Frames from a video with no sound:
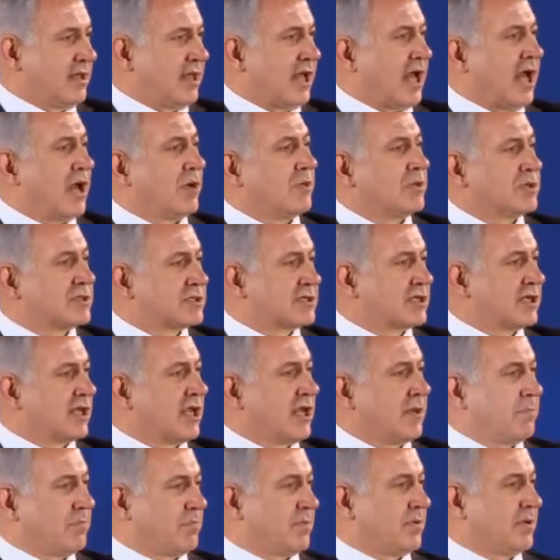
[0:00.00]

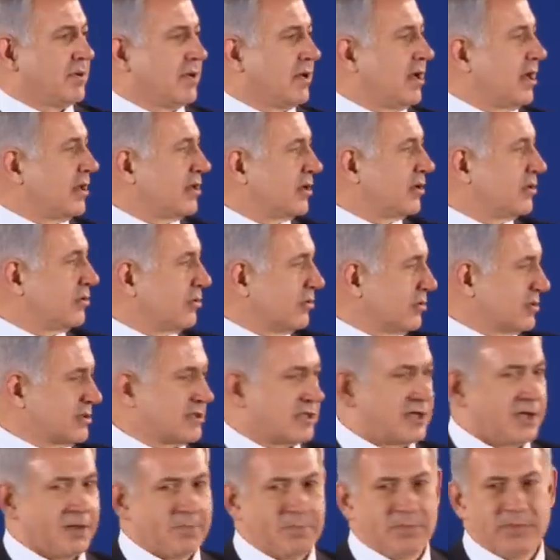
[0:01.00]
on the
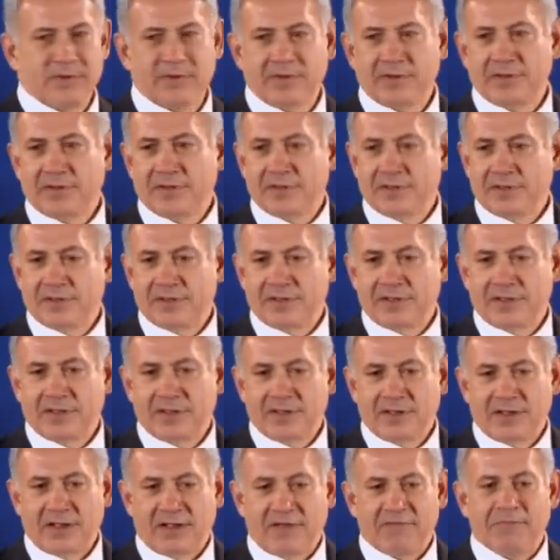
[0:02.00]
doorstep
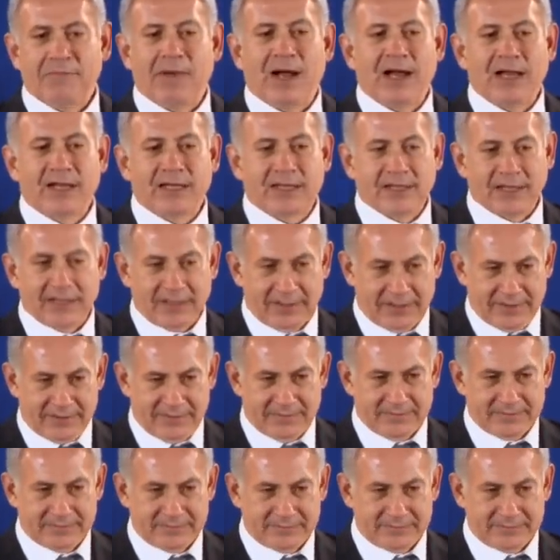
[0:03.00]
of my king.